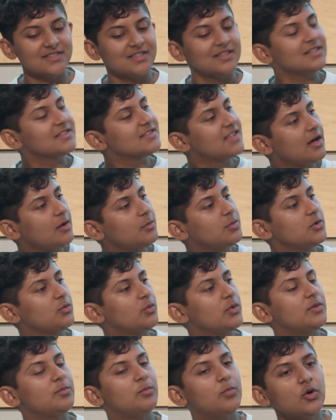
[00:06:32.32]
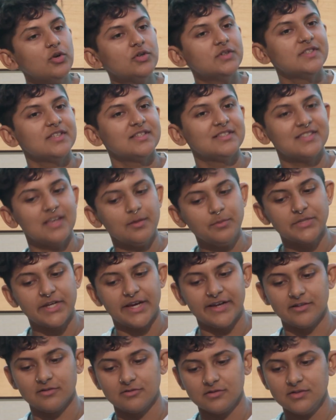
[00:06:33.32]
an example, with books and
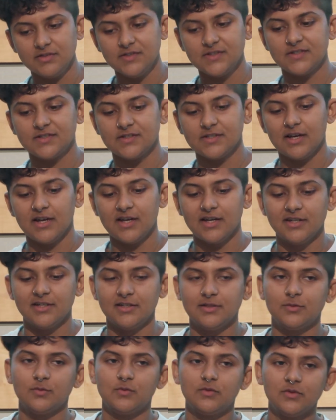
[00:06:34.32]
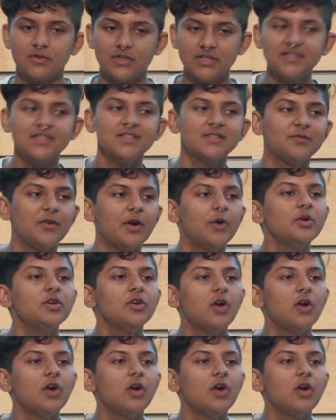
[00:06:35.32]
subtitles, this is very